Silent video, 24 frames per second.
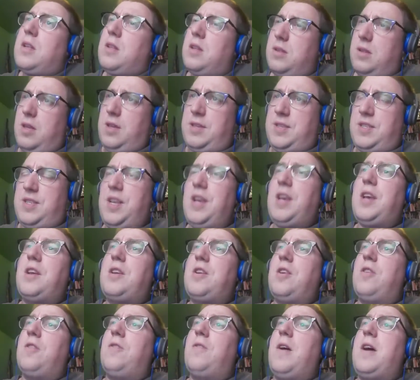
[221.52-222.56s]
The
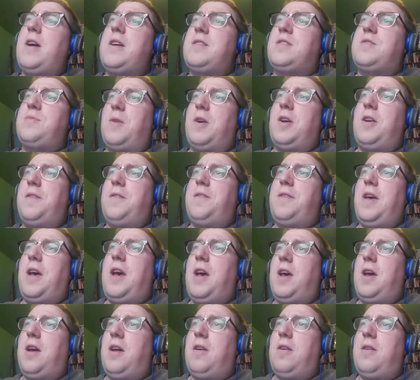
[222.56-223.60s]
cigarettes were
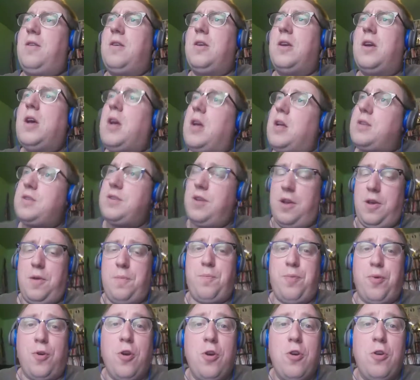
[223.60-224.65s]
there to
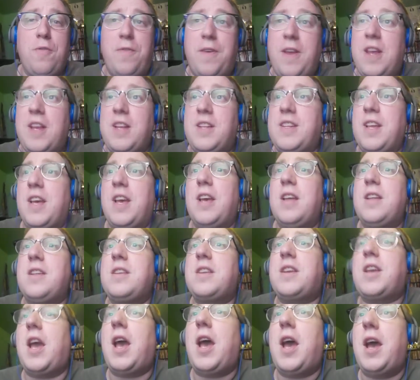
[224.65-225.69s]
prove he didn't
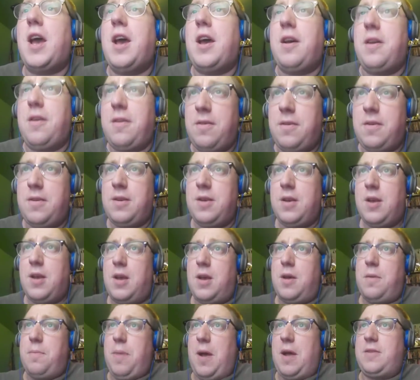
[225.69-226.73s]
care
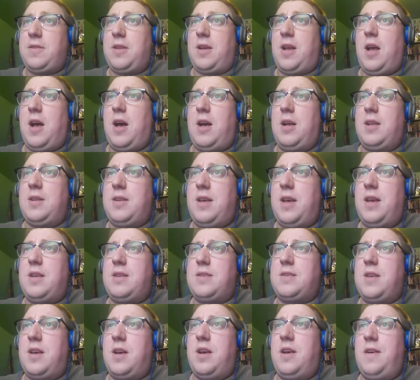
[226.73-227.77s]
about the
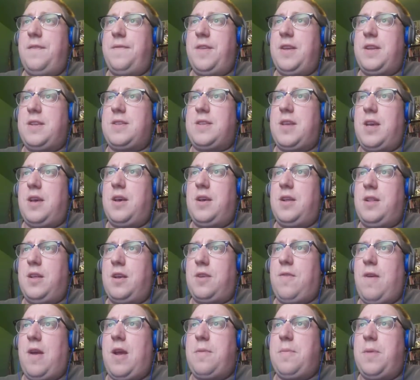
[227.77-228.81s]
contents of the
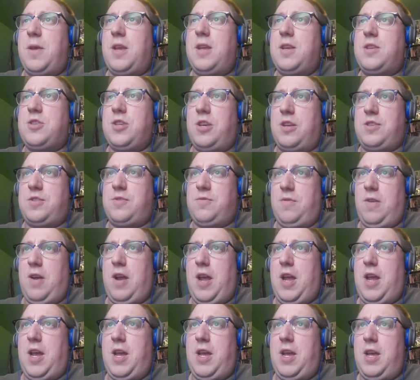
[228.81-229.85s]
telegram he just
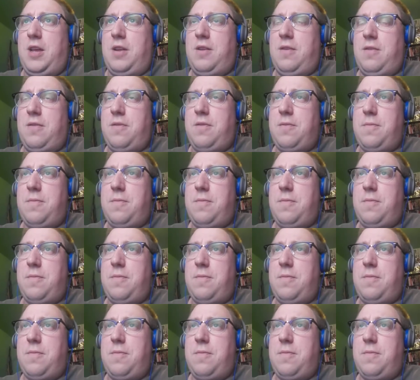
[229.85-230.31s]
read.